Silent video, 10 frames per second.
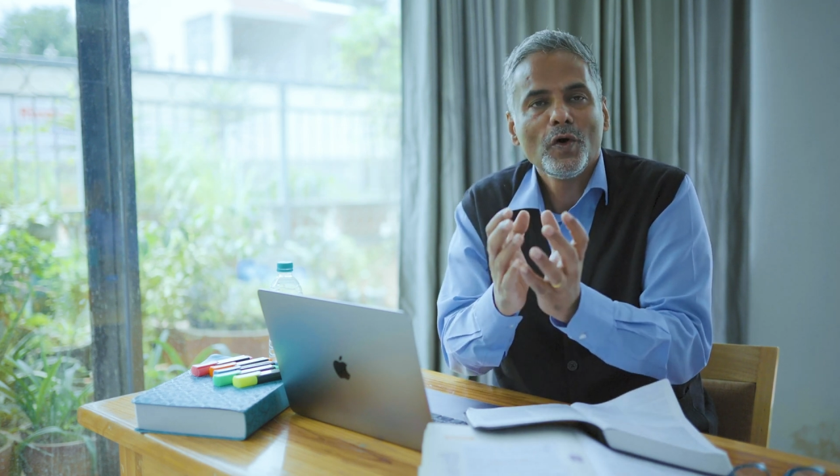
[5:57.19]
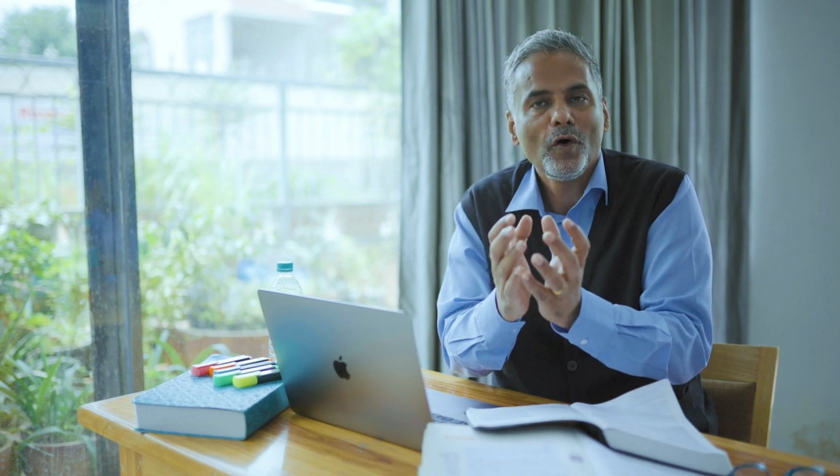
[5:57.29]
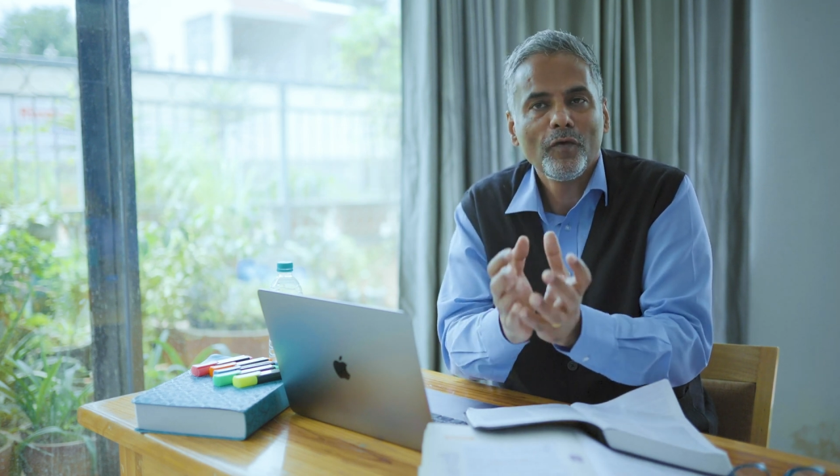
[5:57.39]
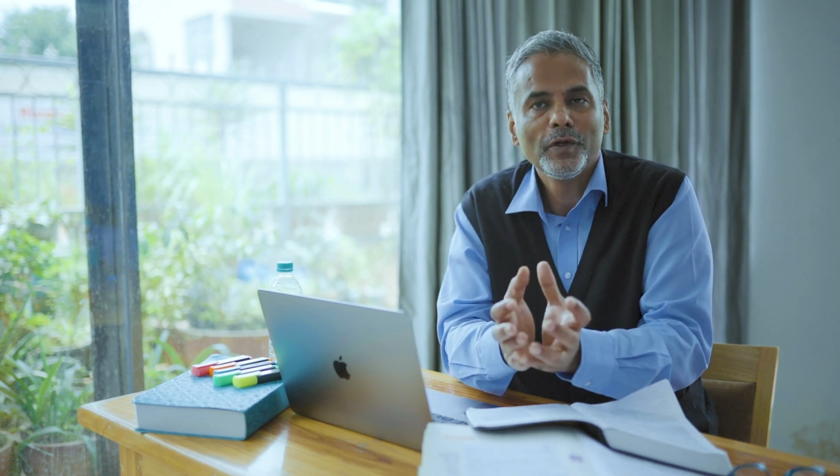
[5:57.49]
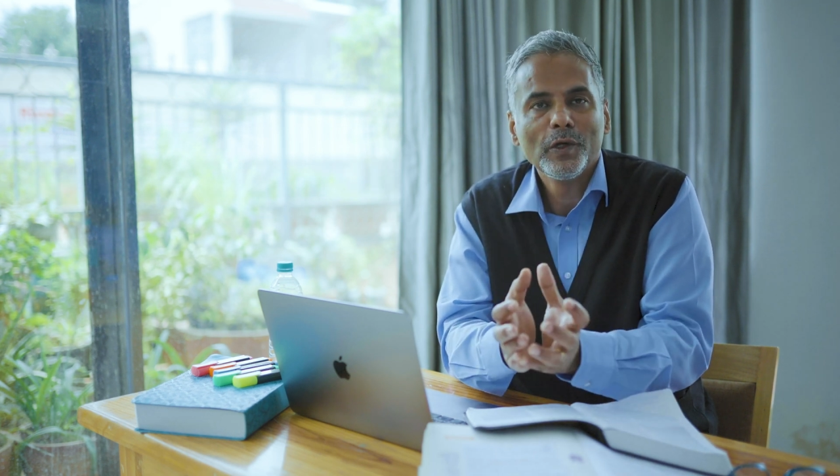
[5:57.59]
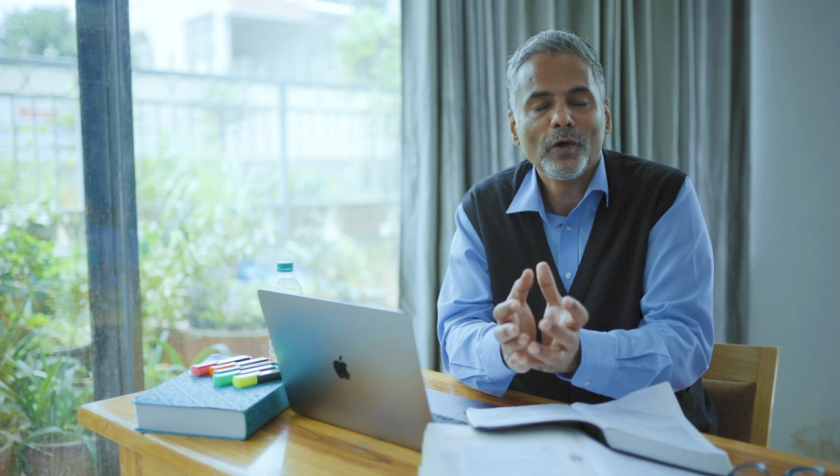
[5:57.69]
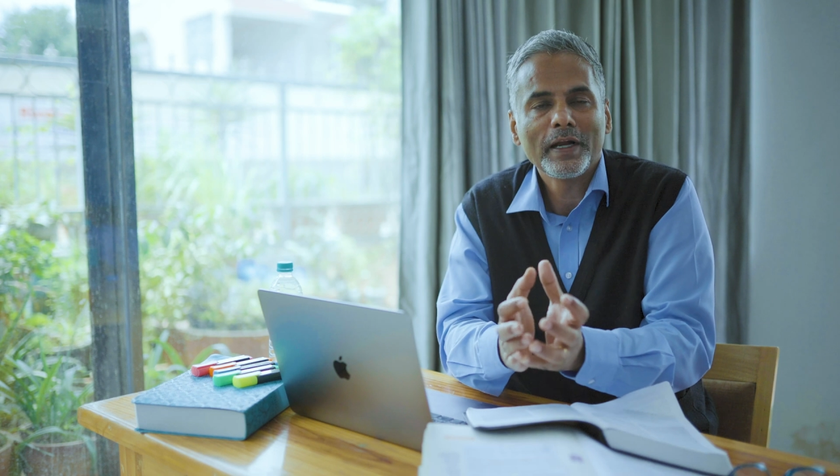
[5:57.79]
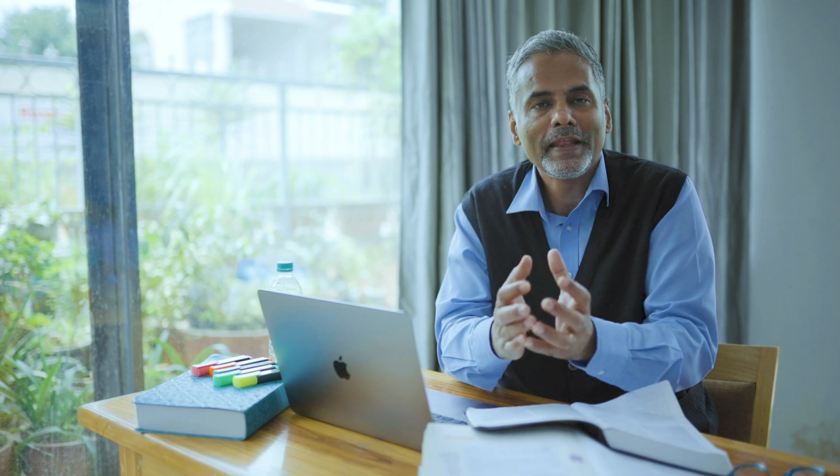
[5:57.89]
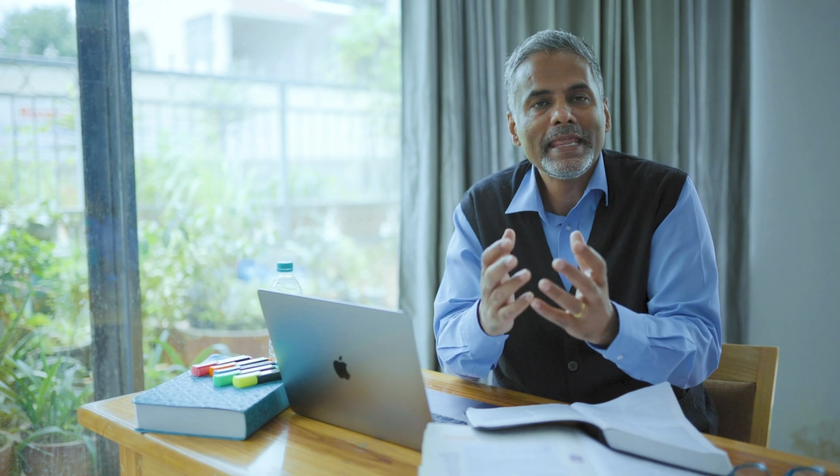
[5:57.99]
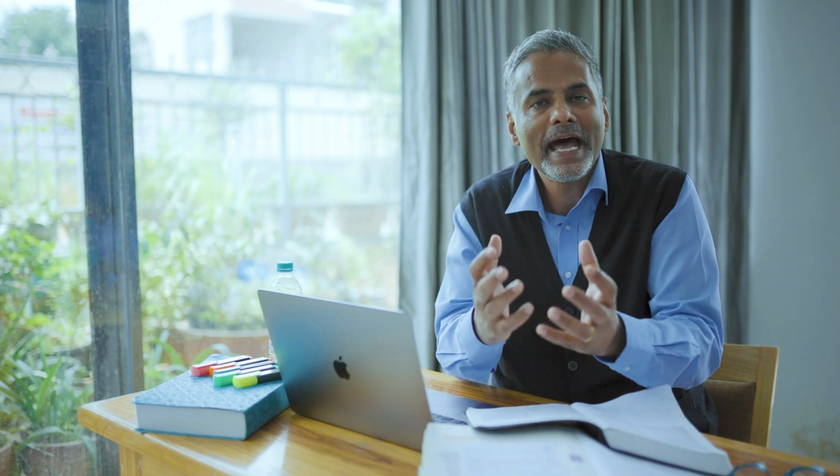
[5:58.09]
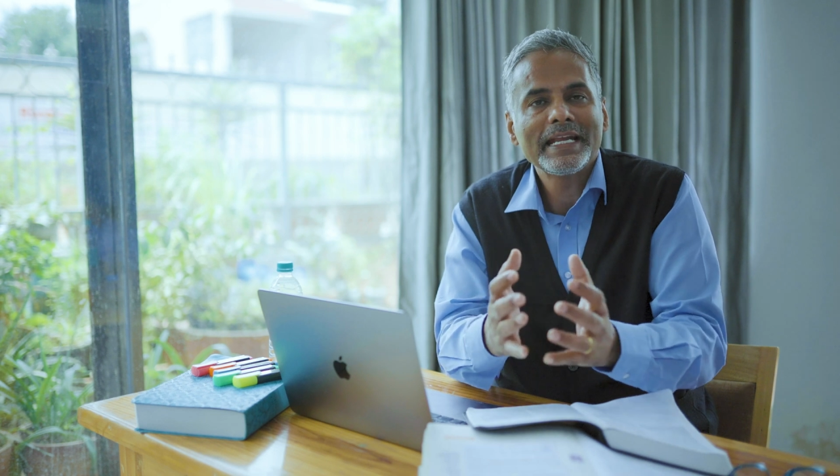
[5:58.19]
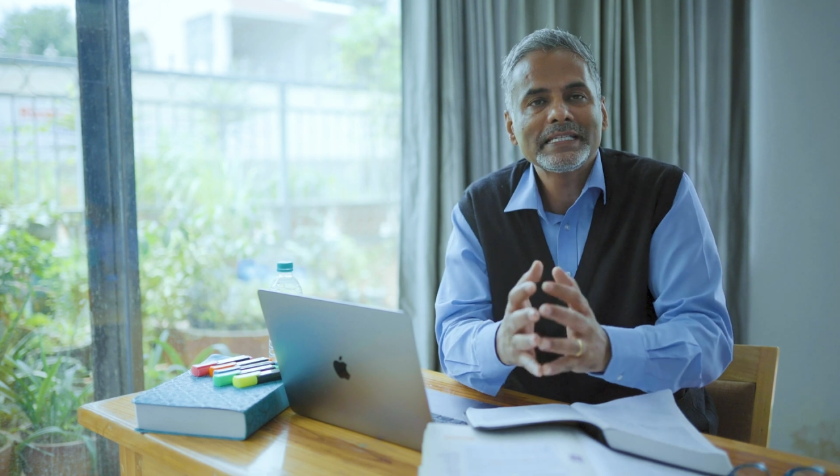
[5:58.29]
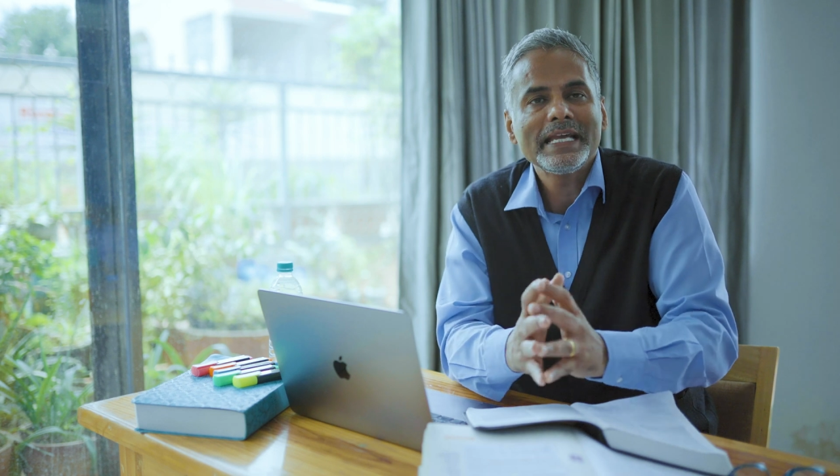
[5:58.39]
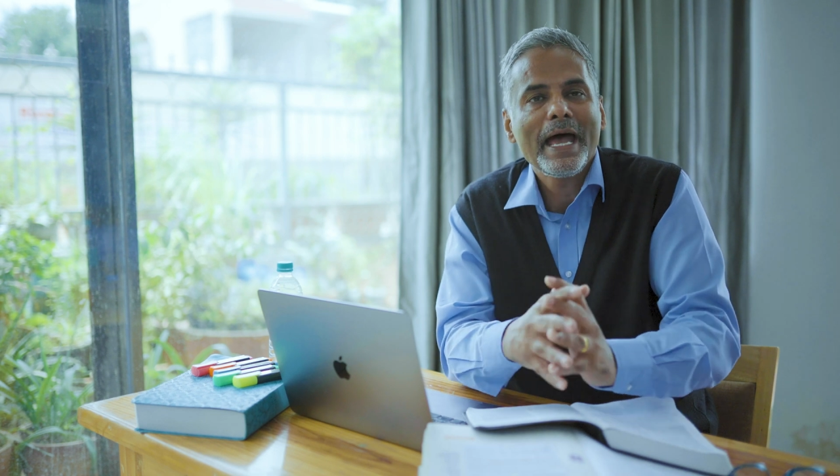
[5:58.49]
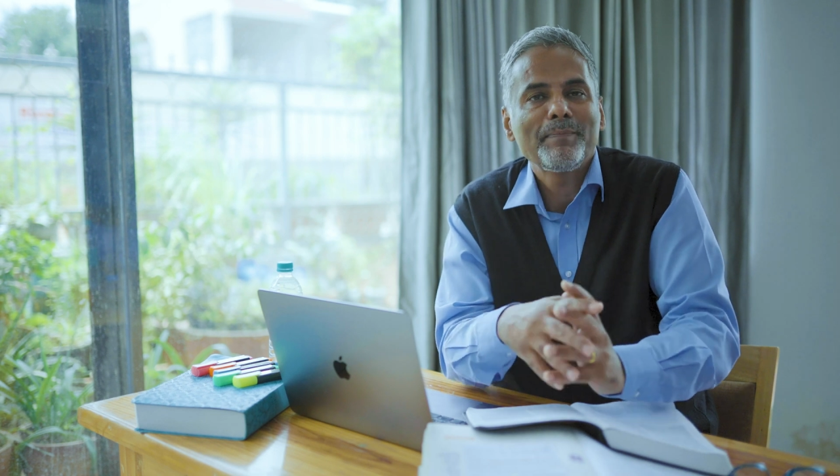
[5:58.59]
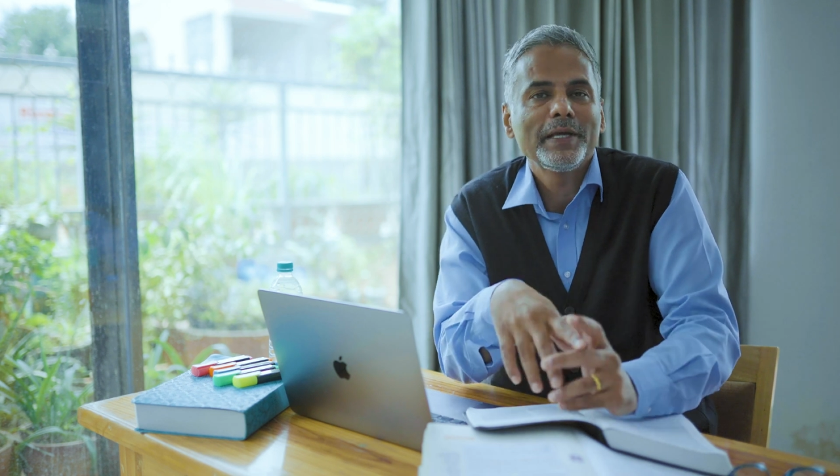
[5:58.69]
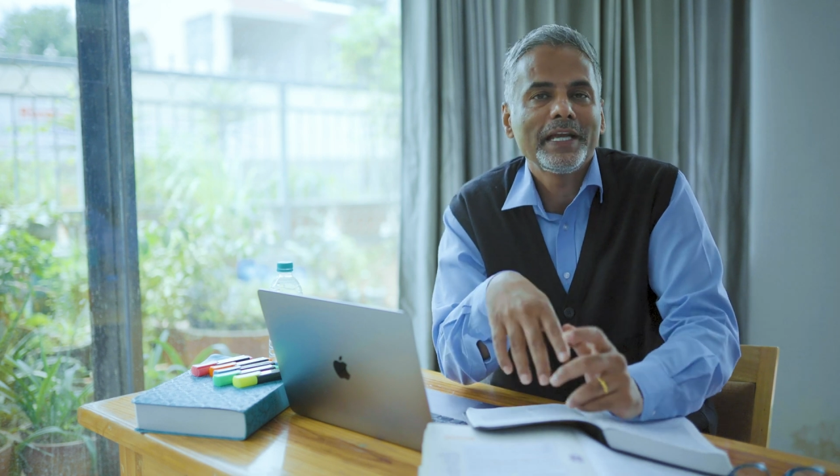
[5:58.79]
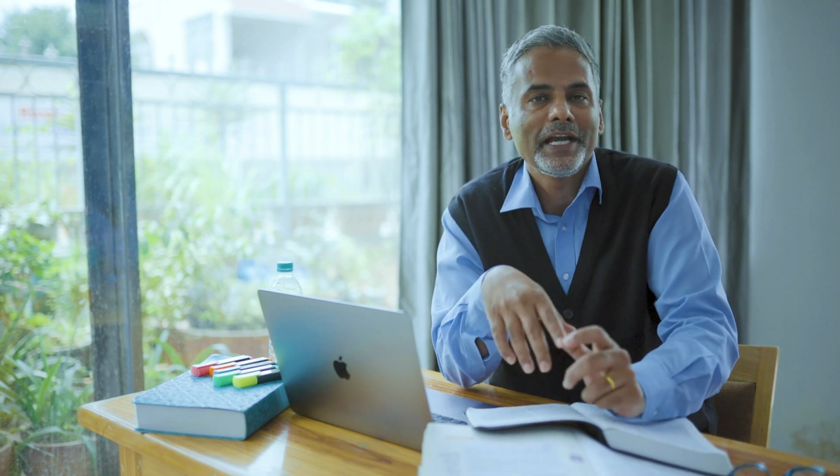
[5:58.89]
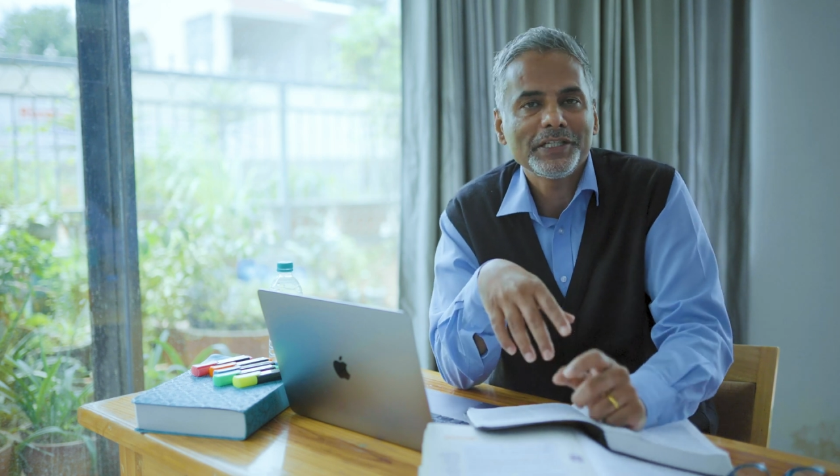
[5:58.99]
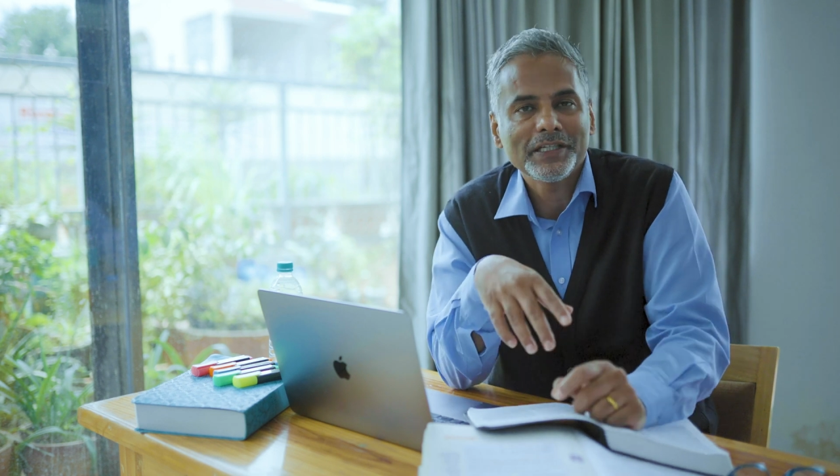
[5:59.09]
of the Lord, and that is
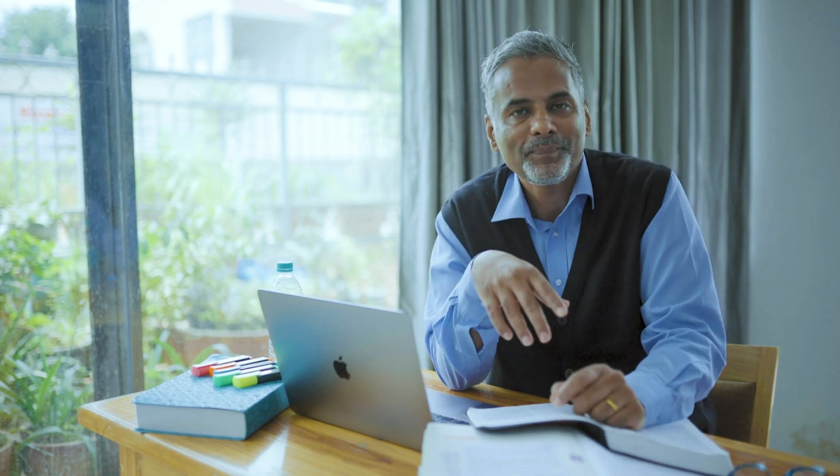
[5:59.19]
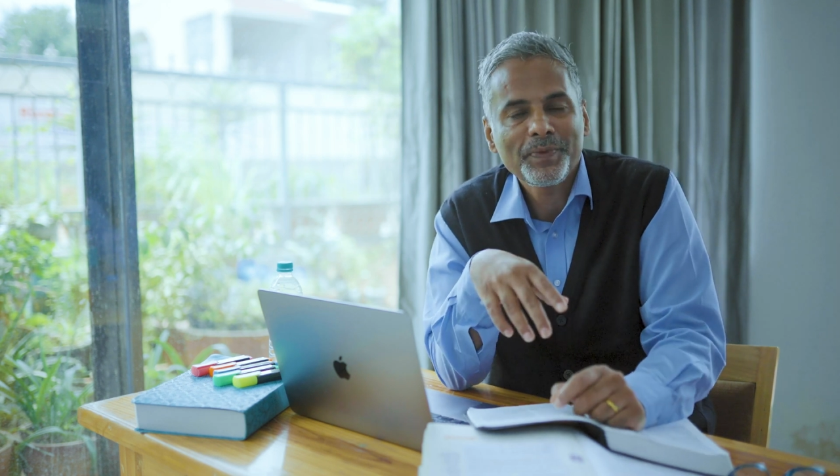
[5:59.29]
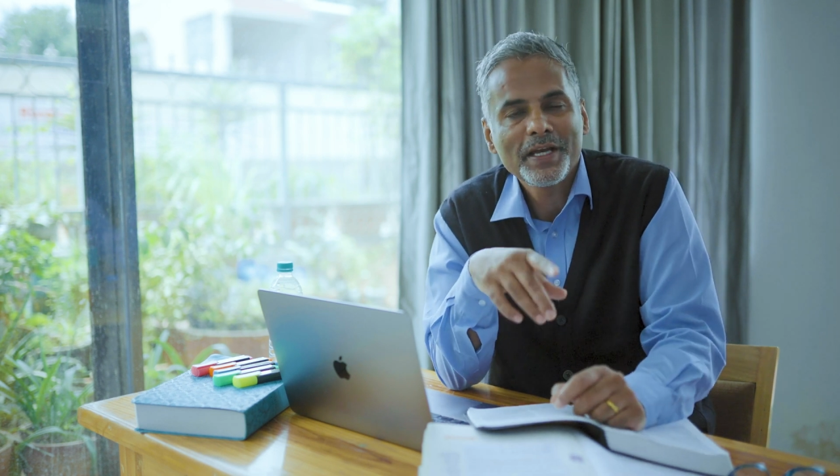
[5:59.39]
application.